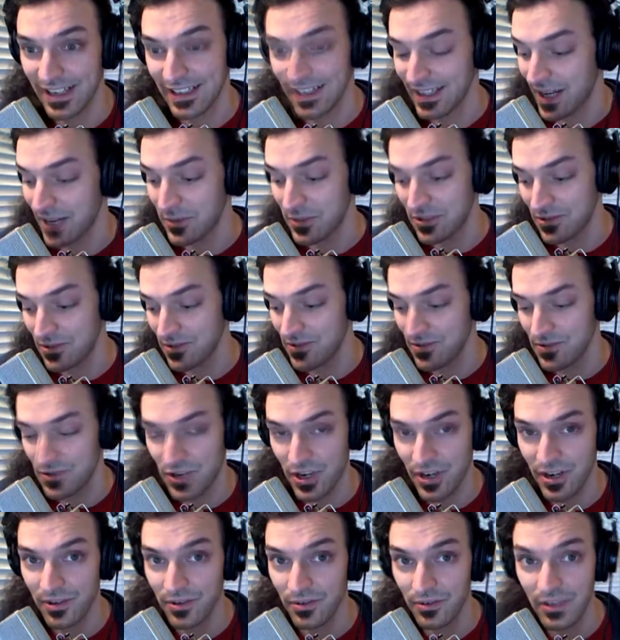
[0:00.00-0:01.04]
And I would do the
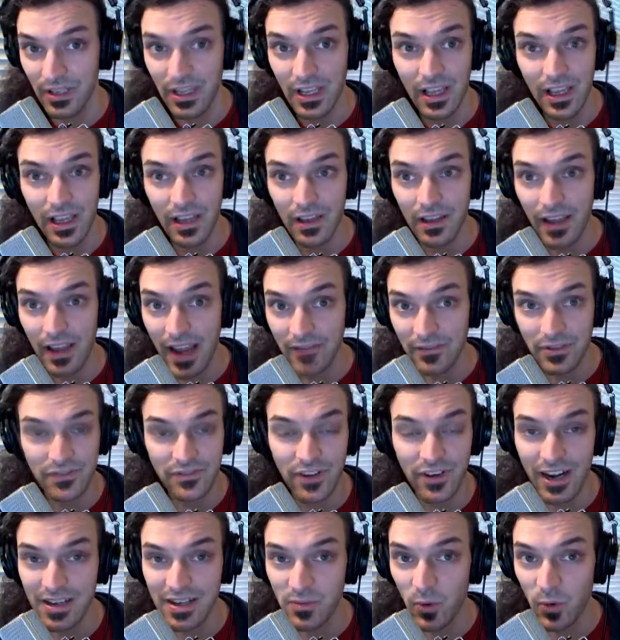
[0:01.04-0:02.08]
show every
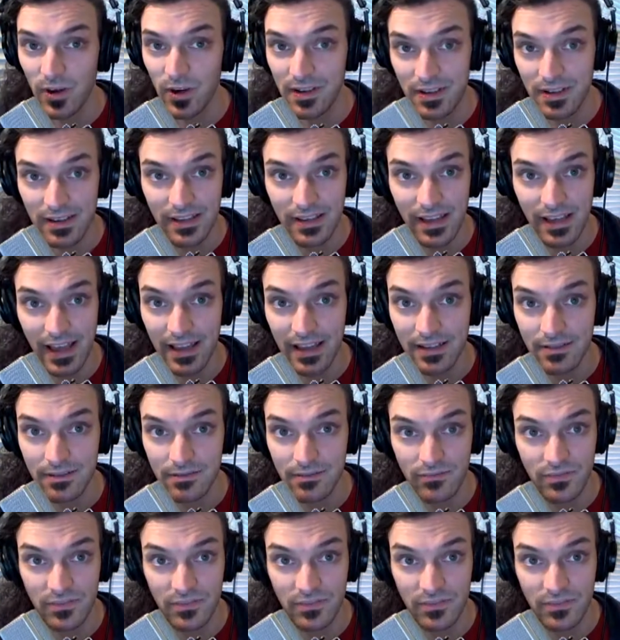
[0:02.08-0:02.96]
Friday morning at